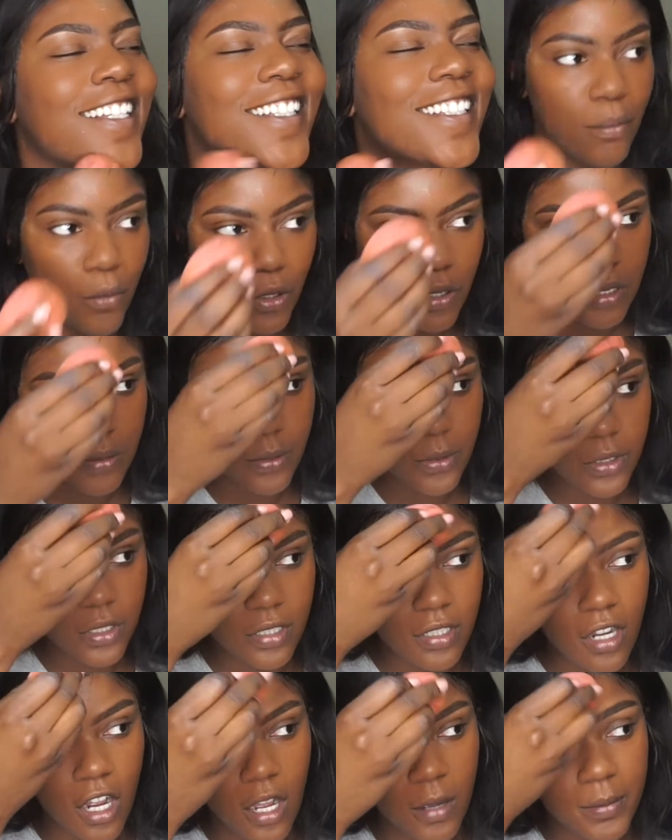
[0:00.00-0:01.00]
Most people
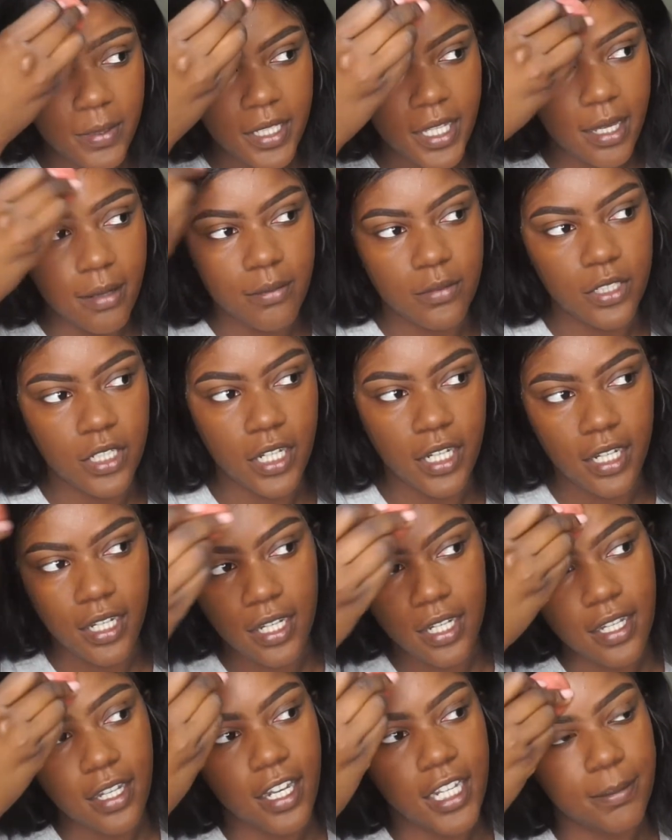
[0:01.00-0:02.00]
just call me
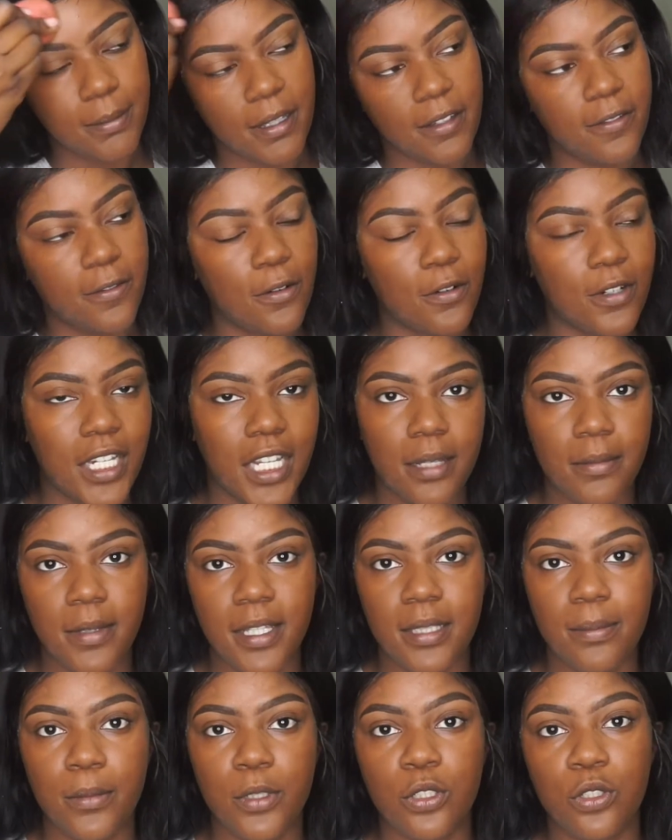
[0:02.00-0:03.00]
MJ because my full name
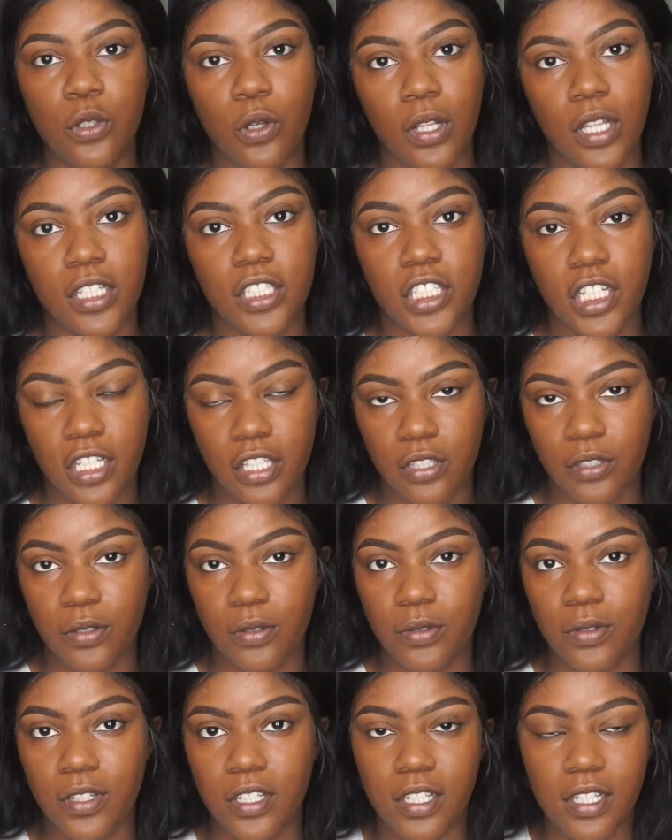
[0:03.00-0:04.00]
is Mojola
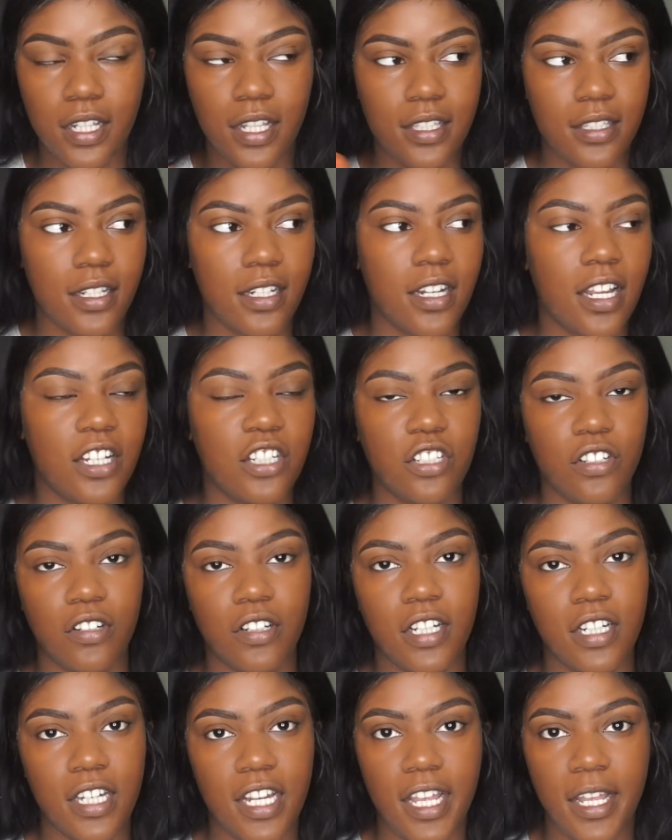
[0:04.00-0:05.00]
Jesu. It's a
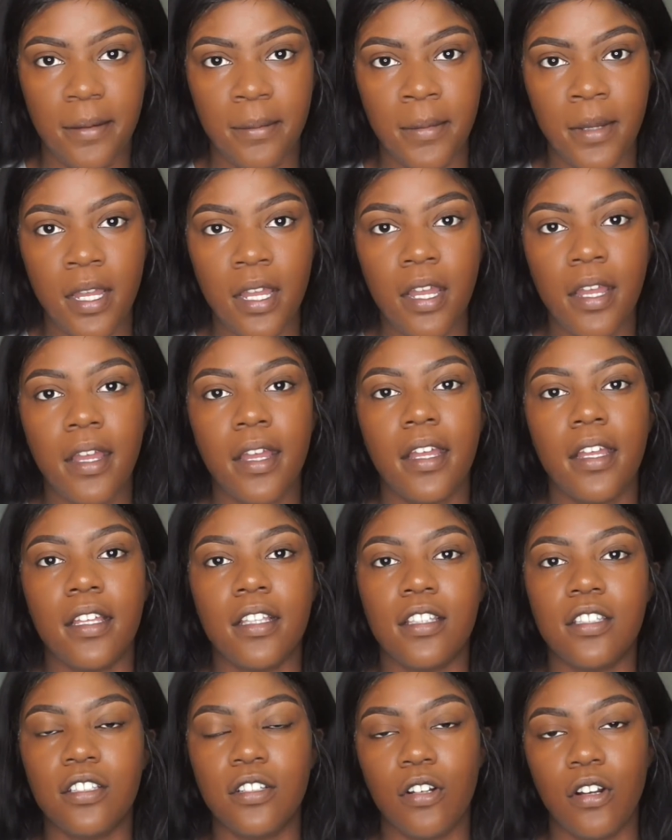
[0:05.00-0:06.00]
Nigerian name.
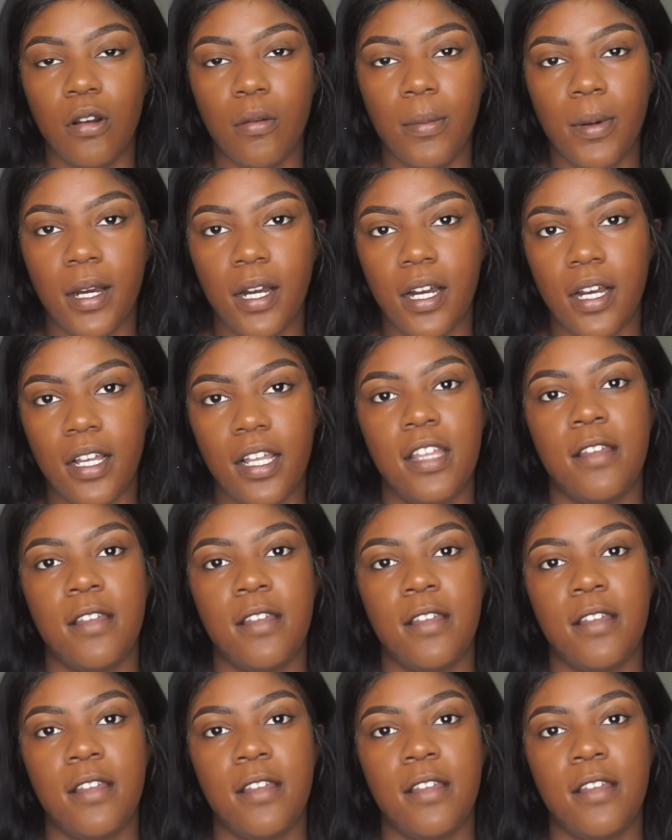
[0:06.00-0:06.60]
It's Yoruba.